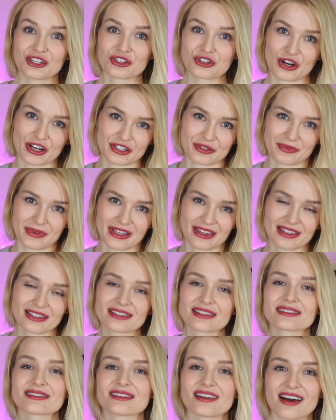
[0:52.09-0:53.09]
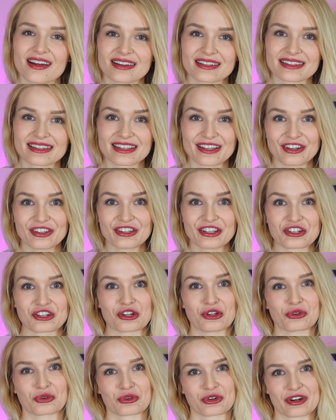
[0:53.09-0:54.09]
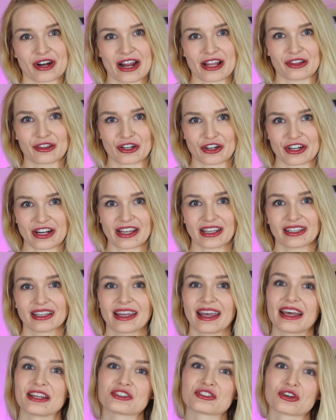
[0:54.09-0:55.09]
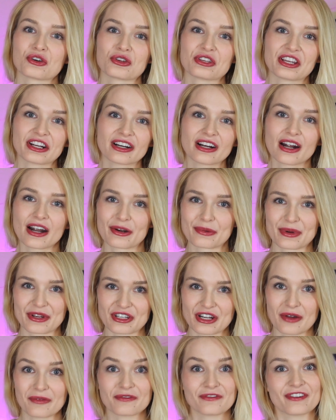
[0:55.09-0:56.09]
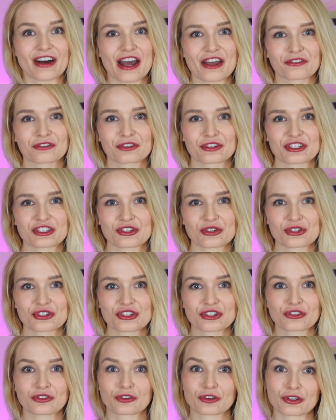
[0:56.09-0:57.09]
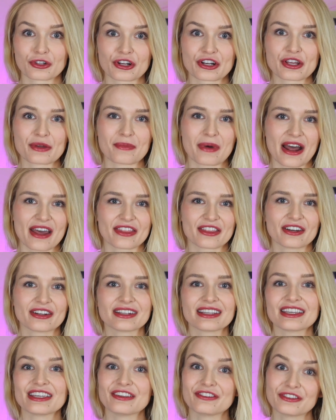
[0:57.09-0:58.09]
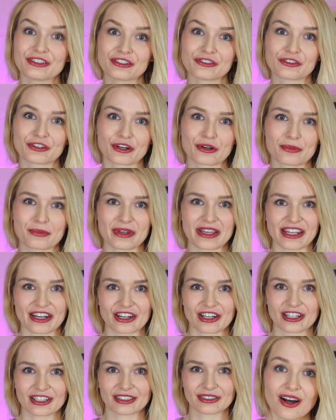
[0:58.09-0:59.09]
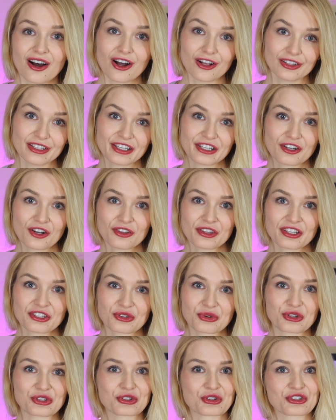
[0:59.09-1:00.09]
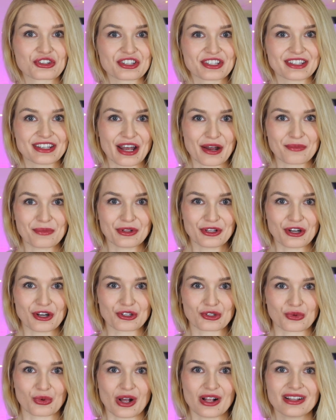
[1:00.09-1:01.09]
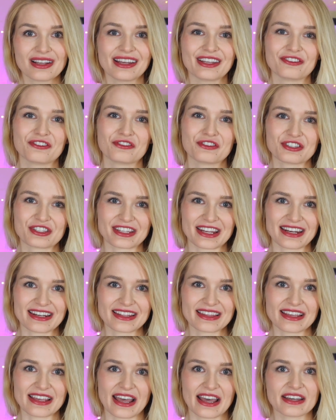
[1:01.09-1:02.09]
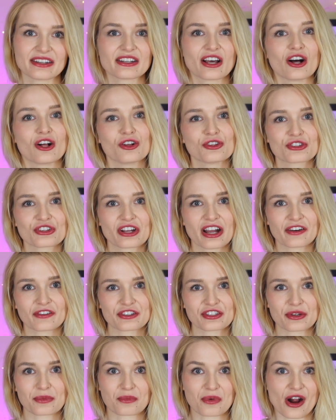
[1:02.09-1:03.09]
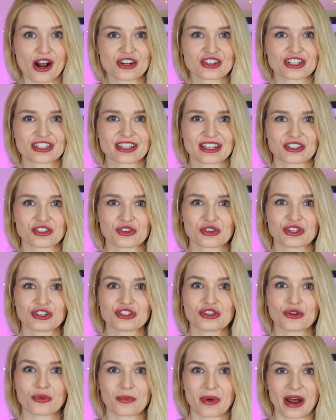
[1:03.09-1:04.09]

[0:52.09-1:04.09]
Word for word: Trust me, this is not a skill that you'll regret learning. And so here are my top five resources for learning Python even if you're a beginner. I'll link all these resources down below as well, and if you stay to the end, I'll also cover some projects that you can do in